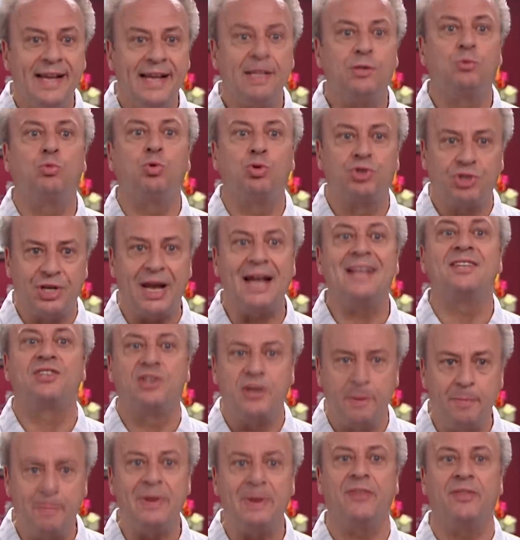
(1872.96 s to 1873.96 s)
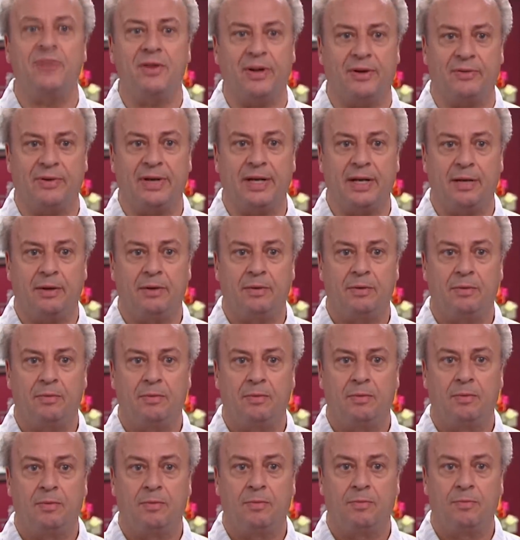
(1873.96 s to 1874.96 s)
need to change immediately
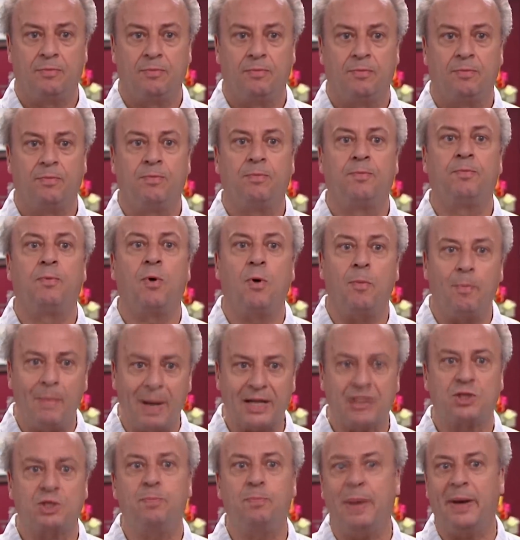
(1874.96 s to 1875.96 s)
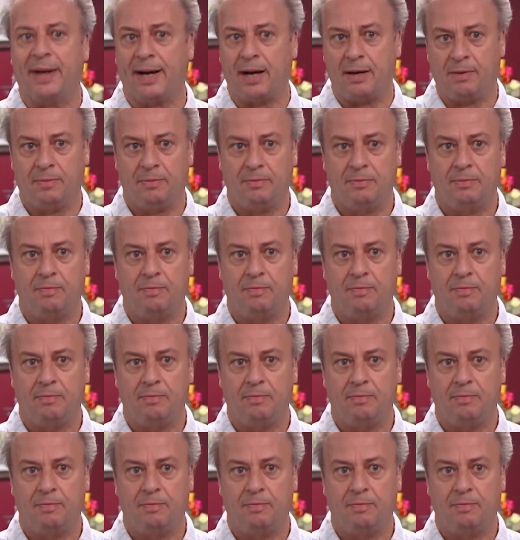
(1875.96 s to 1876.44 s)
for much better.